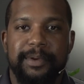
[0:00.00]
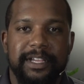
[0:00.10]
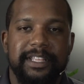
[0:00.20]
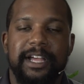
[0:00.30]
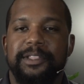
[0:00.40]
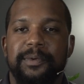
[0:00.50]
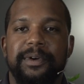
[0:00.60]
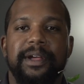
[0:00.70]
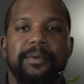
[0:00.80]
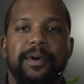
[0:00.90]
picked out the
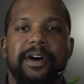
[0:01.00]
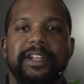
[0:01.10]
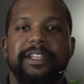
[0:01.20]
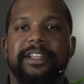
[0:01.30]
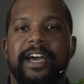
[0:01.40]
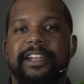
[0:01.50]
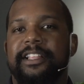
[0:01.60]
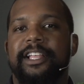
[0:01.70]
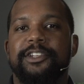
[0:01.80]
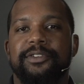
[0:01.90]
one I wanted, got an
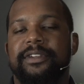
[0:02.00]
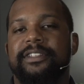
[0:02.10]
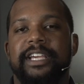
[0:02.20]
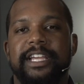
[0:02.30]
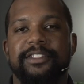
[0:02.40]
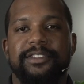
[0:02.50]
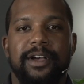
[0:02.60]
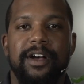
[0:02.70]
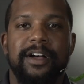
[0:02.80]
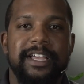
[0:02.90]
electric
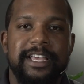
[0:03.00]
chainsaw,